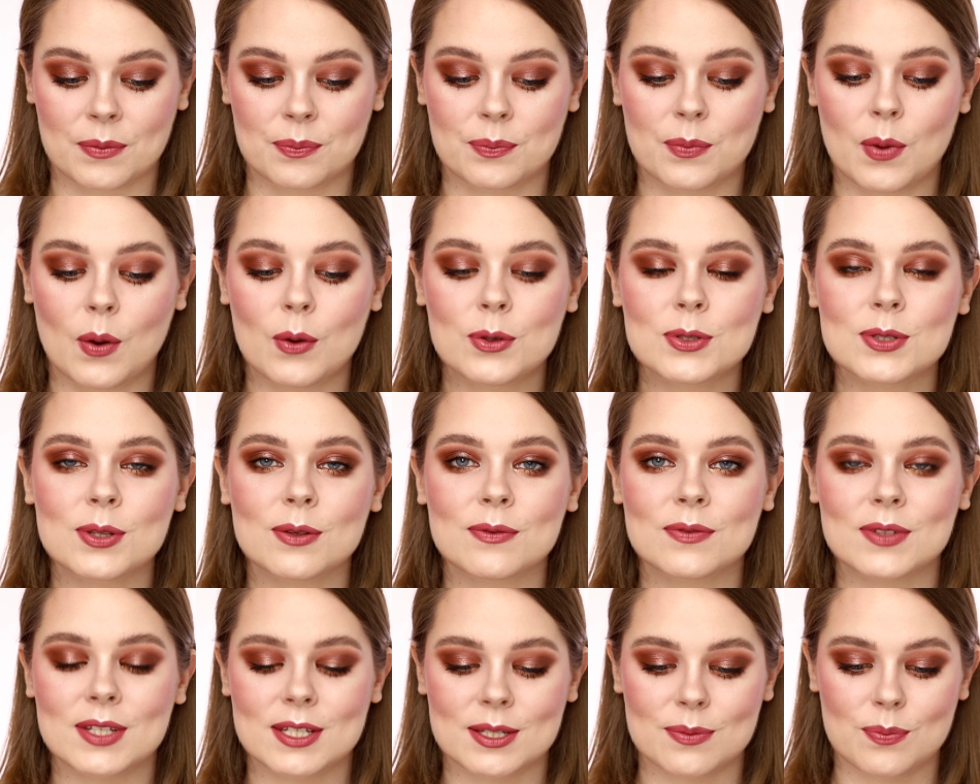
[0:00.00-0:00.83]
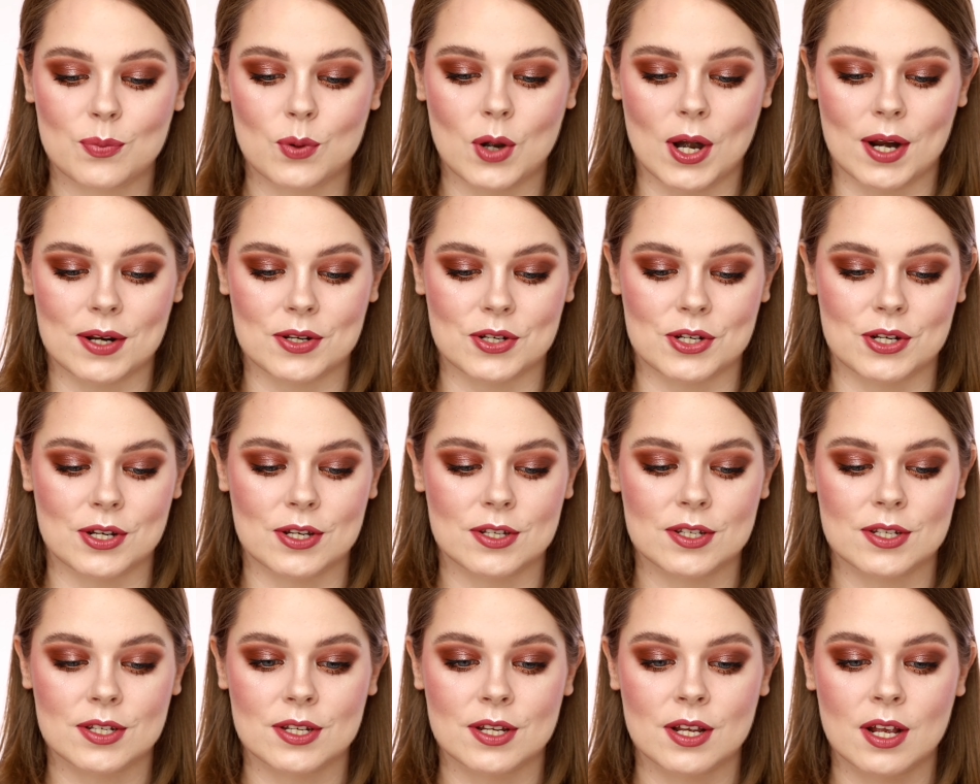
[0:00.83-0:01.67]
most of these
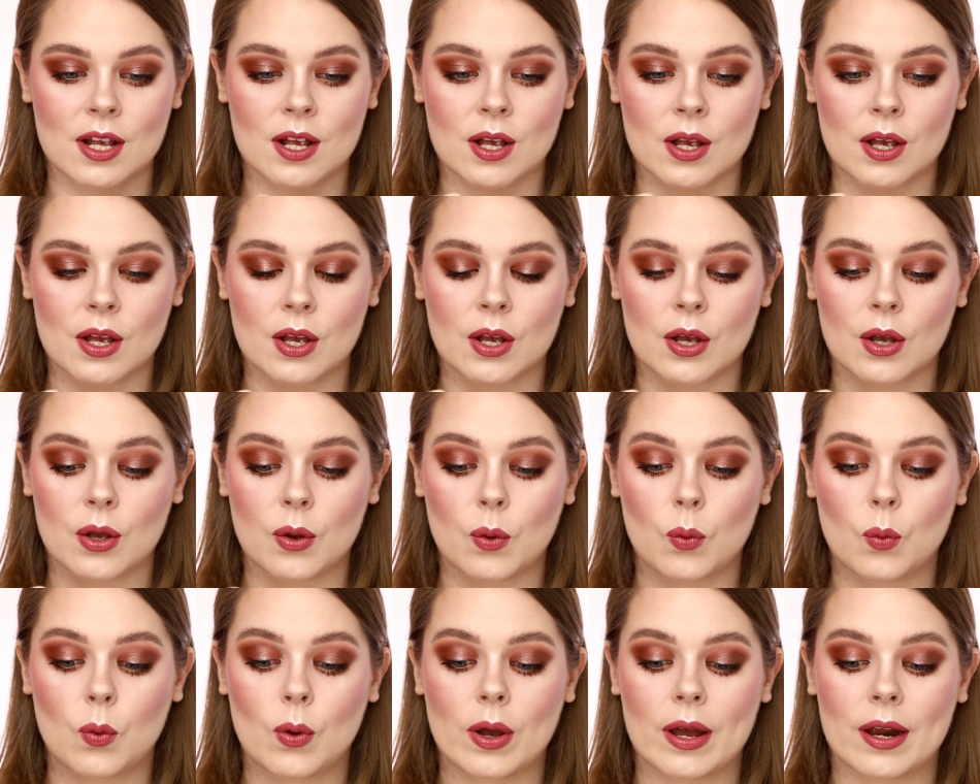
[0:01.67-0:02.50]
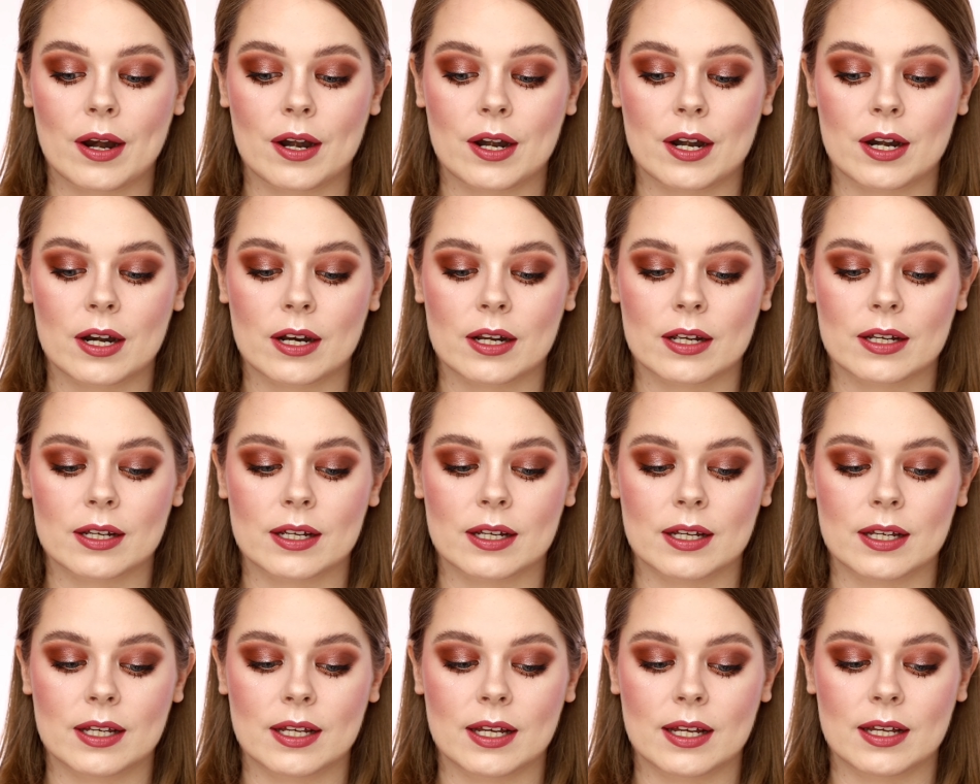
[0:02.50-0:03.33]
brushes were
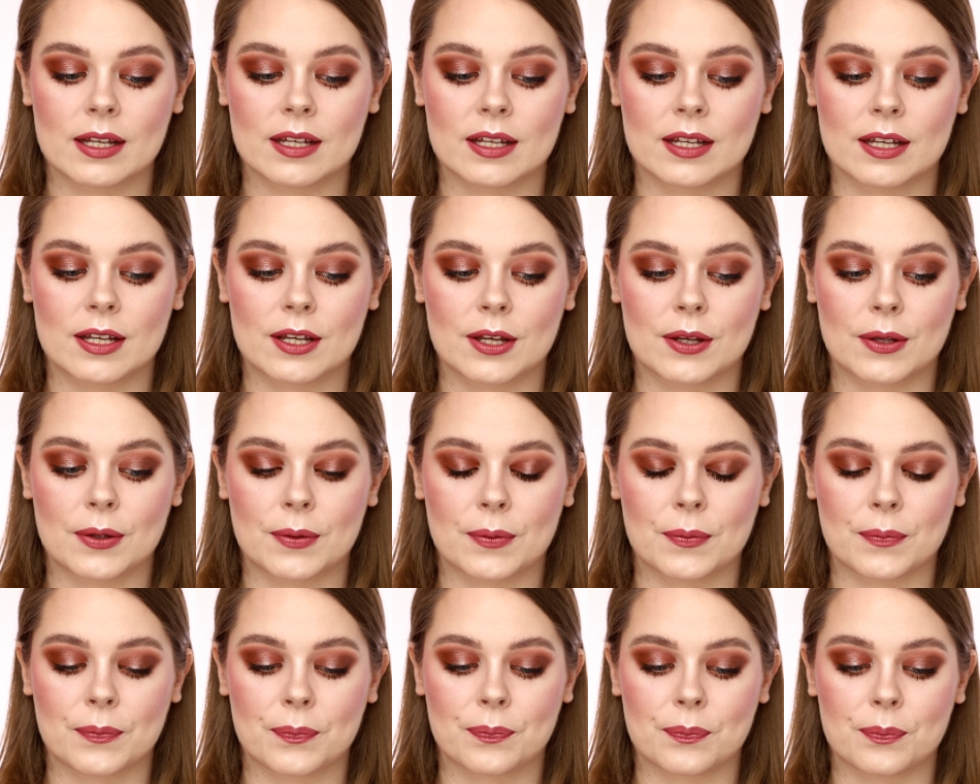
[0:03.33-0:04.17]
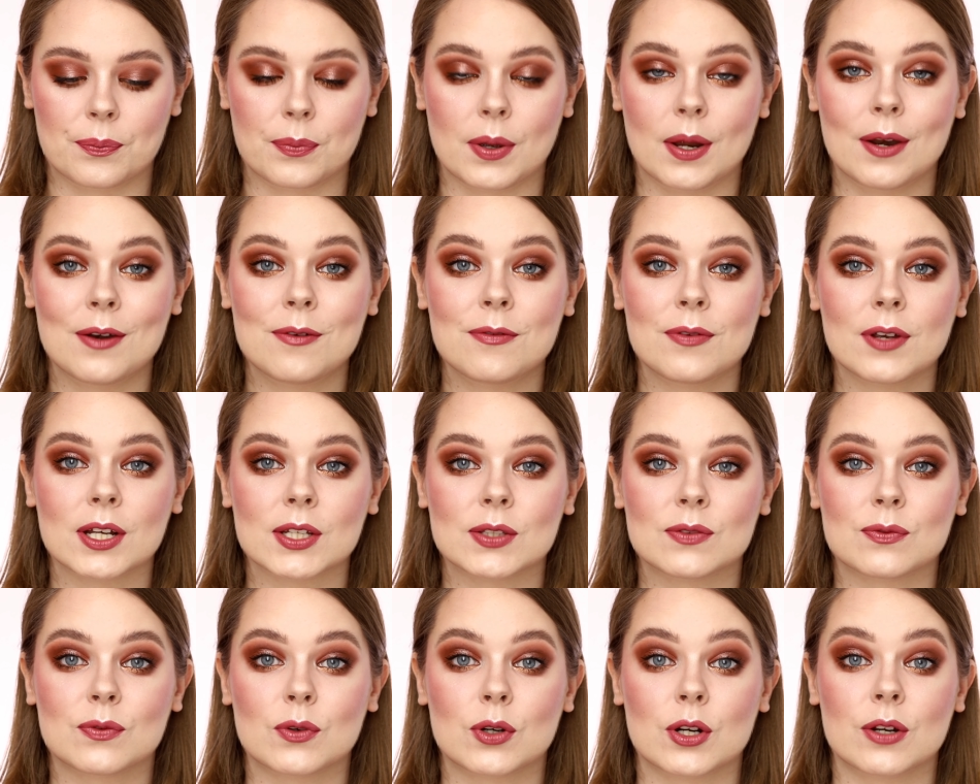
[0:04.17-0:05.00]

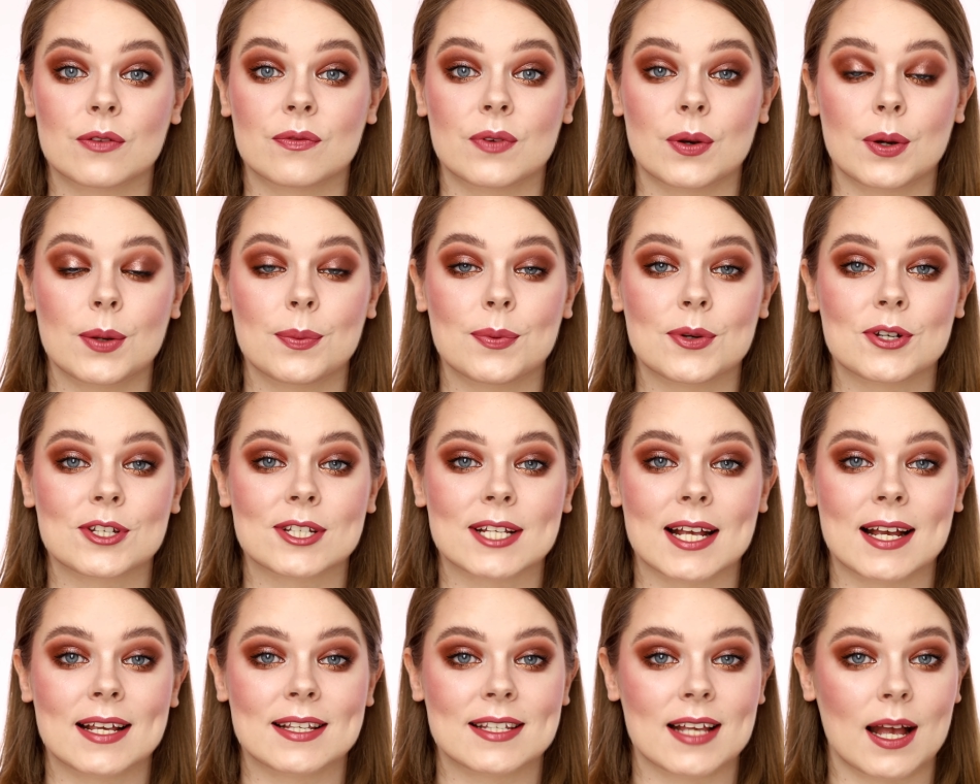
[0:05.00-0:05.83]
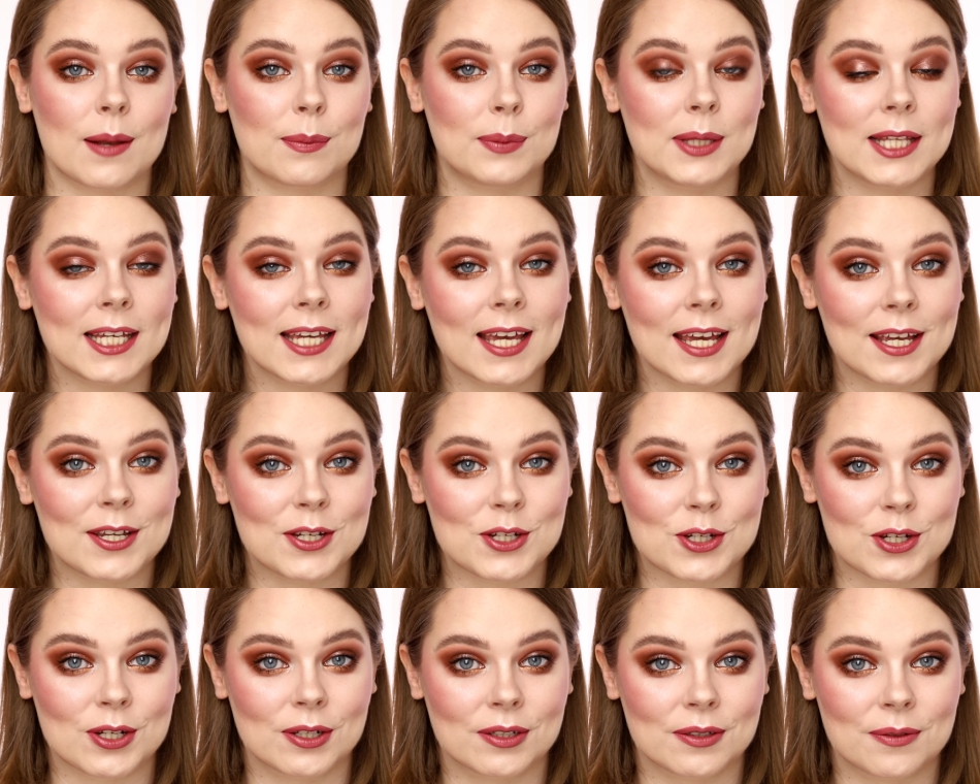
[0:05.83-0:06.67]
perfect for a very precise
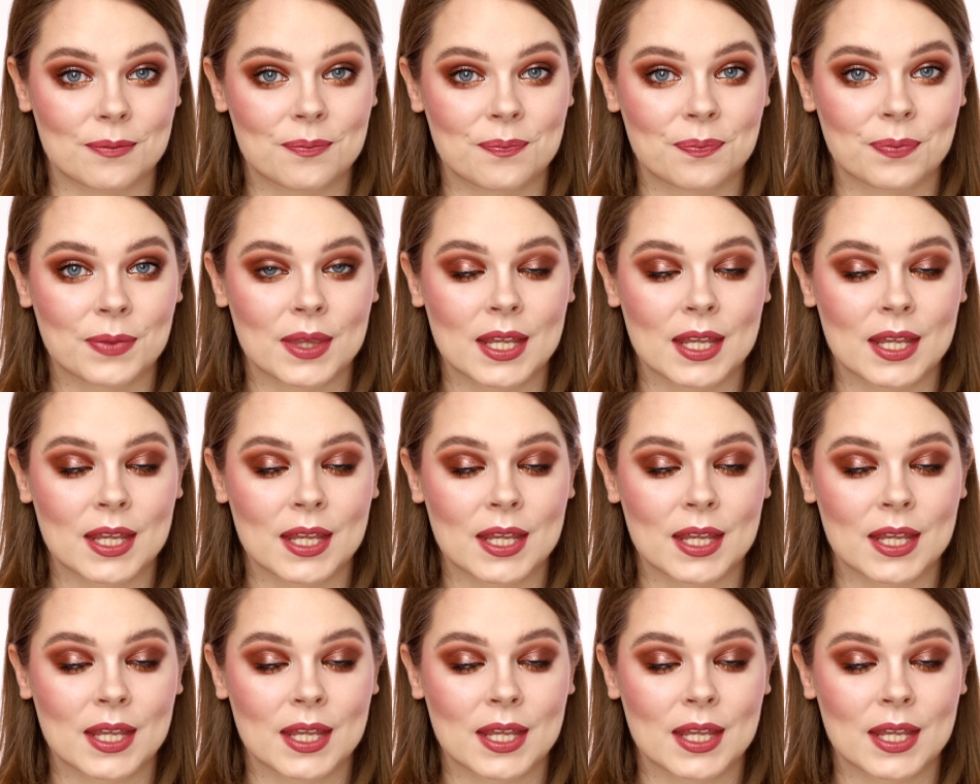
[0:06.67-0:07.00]
application.